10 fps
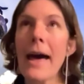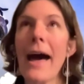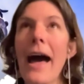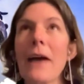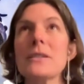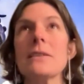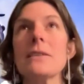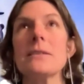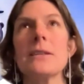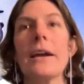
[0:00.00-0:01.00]
I was
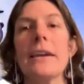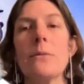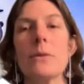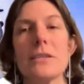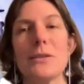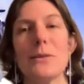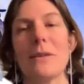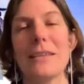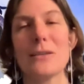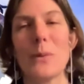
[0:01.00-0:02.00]
talking with a
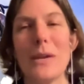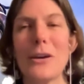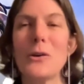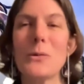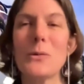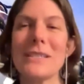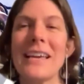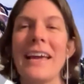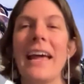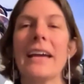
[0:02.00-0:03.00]
student this week who was
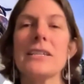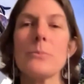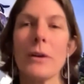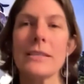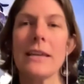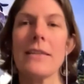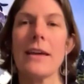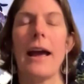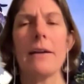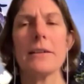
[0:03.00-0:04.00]
expressing that
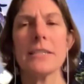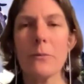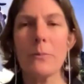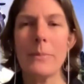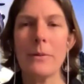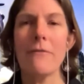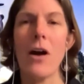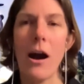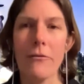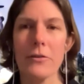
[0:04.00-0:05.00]
several people have
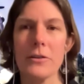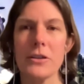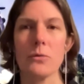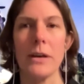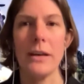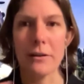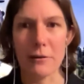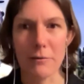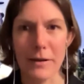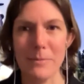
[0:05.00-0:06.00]
offered to read her
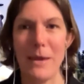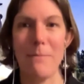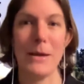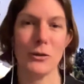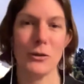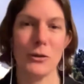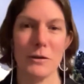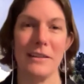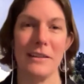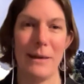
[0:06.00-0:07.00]
resume,
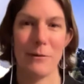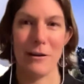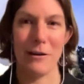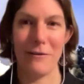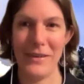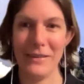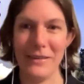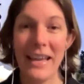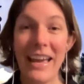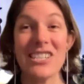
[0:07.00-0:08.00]
mentors in the library
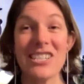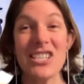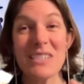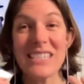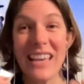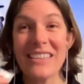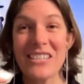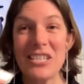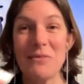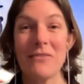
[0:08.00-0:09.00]
field. And she was saying
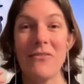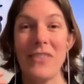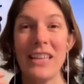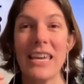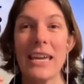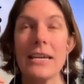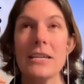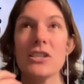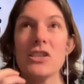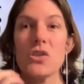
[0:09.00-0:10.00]
that she was feeling
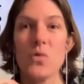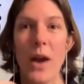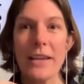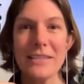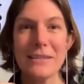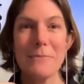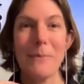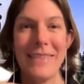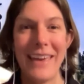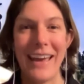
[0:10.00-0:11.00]
stressed
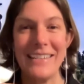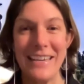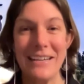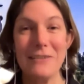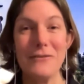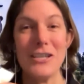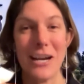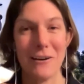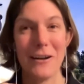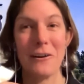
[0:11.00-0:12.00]
by the idea of
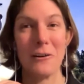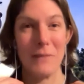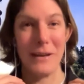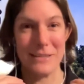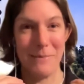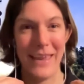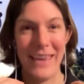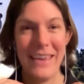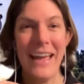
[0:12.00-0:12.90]
sharing her resume